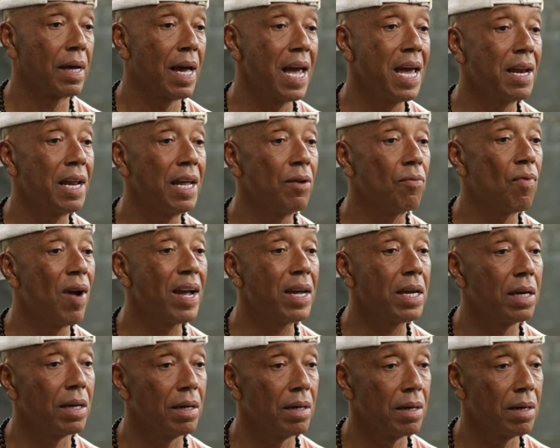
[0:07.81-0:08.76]
I had a hit
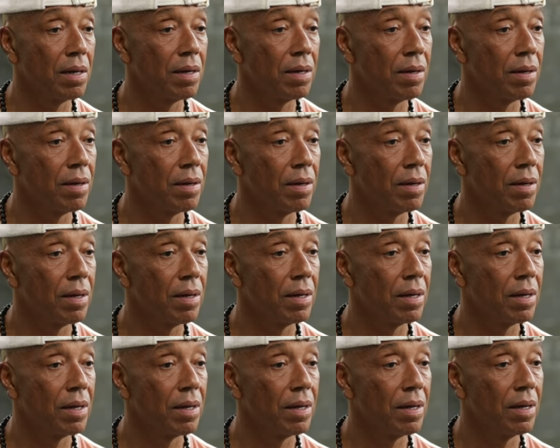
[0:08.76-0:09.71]
record.
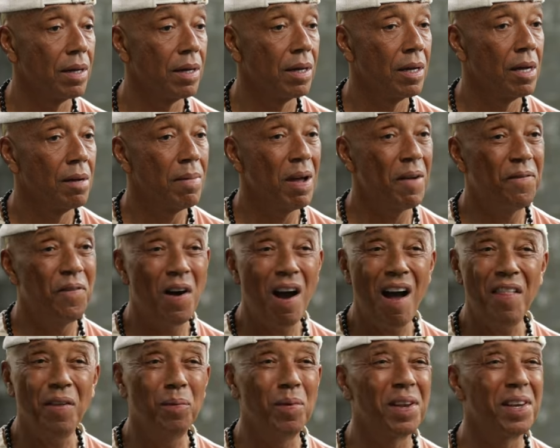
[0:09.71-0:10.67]
My
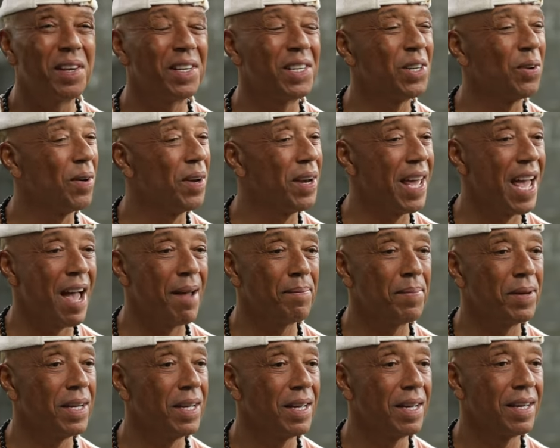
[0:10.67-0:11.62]
father wasn't so
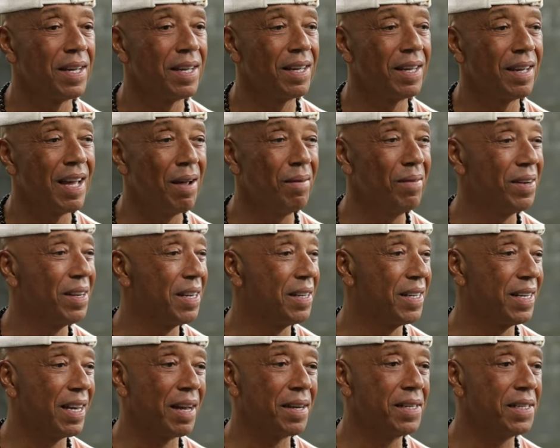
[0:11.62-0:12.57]
unhappy. I
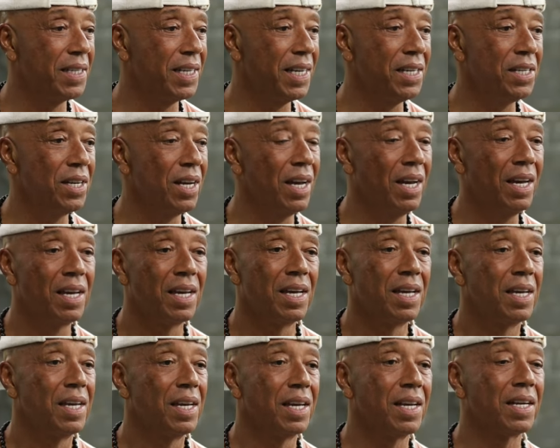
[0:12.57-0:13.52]
was a senior
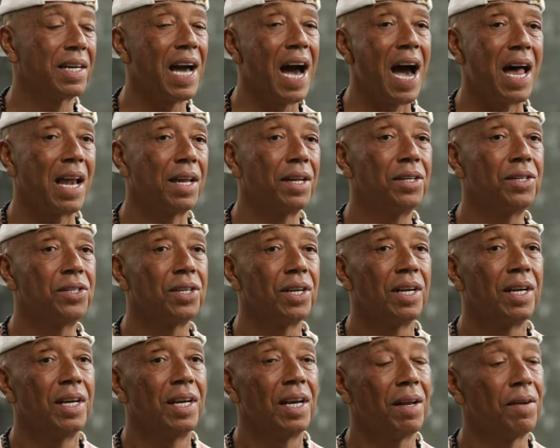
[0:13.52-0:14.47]
in college
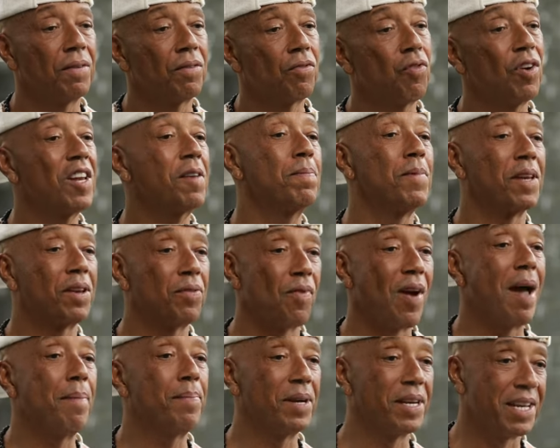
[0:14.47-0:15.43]
and Christmas
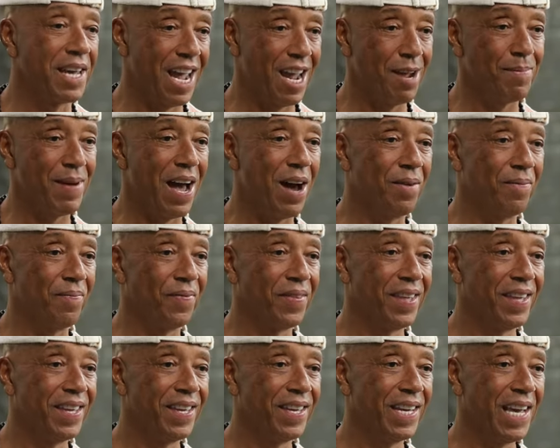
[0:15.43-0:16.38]
rapping came out.
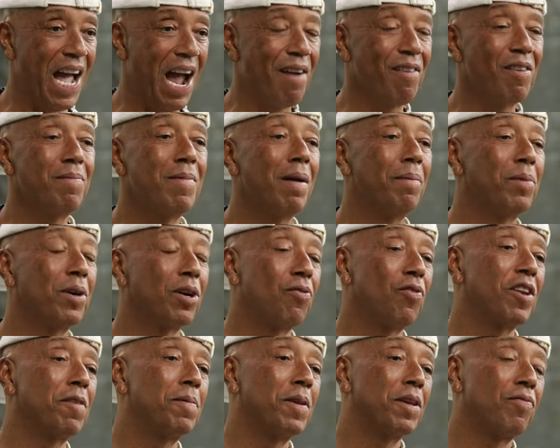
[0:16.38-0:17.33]
I remember
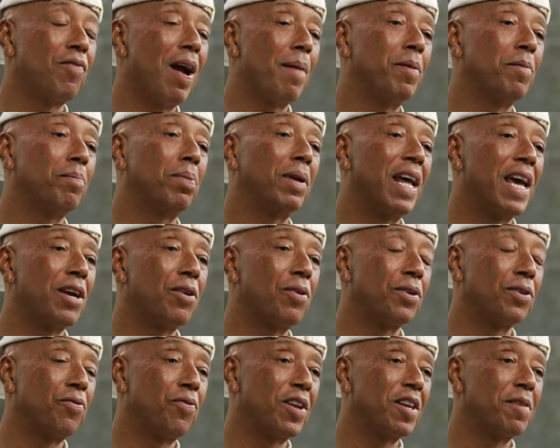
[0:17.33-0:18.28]
Christmas rapping playing
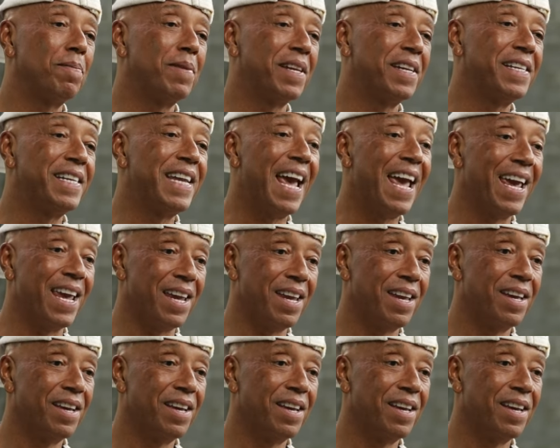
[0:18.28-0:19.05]
on Christmas Day.